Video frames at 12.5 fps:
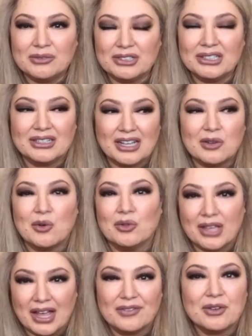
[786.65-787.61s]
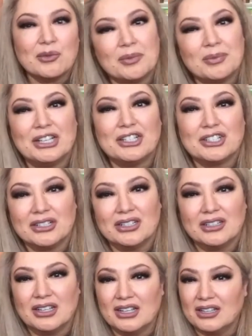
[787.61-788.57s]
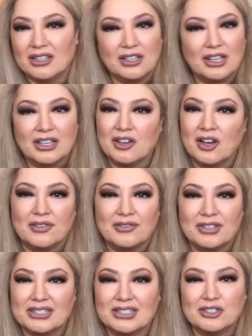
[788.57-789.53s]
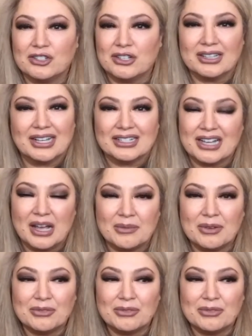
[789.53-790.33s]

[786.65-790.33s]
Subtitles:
really like only having one patient in the office during that time.